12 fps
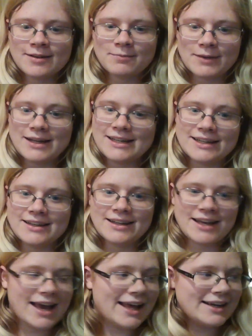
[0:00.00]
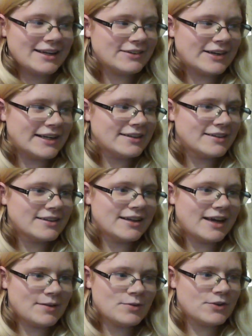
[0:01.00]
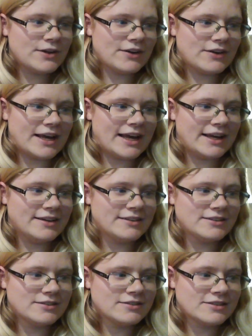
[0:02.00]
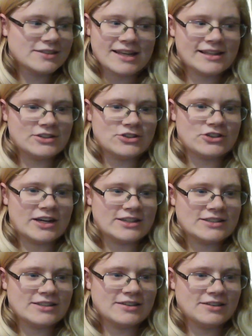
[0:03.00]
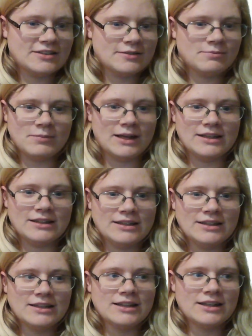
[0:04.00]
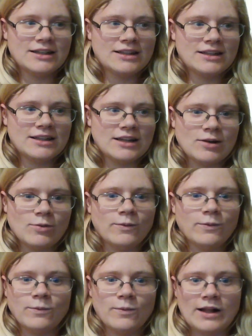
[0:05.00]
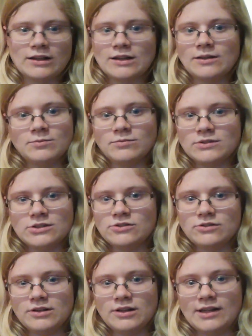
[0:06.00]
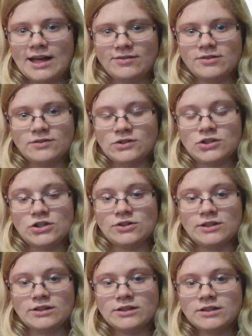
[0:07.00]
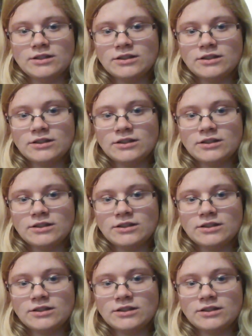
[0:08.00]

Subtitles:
But at any rate, I'm doing okay. Slightly stressed, but welcome to the life of a student.